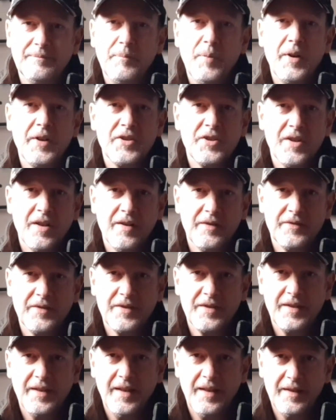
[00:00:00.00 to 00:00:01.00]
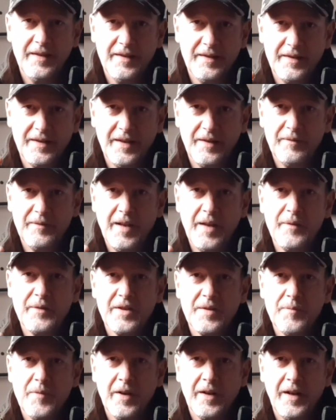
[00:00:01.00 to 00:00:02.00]
chance, so now it's
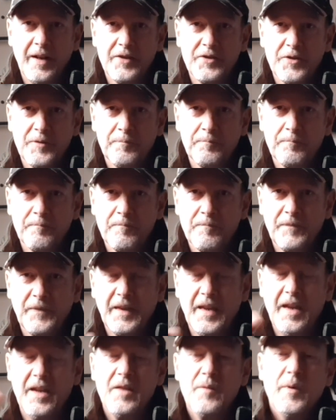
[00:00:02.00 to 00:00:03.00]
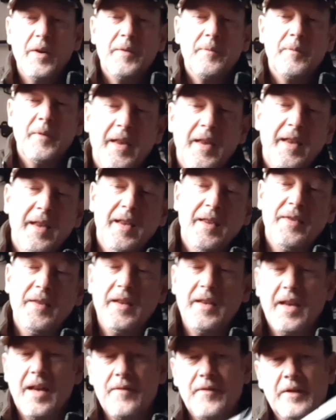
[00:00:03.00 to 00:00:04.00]
in my collection. Anyway, there
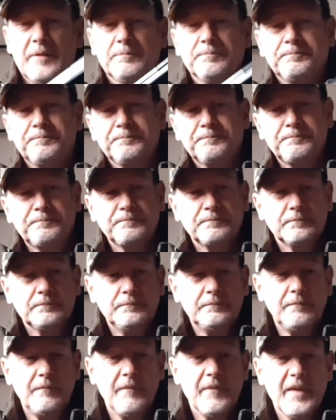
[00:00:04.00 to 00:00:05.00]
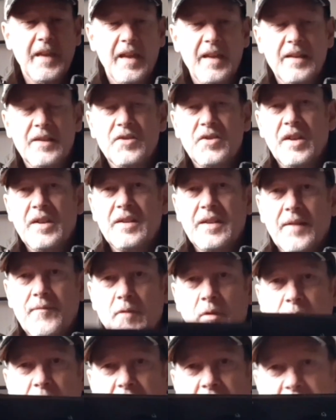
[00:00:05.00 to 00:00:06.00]
you have it, G10
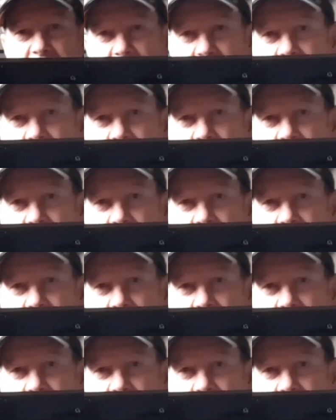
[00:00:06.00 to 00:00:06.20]
repeater.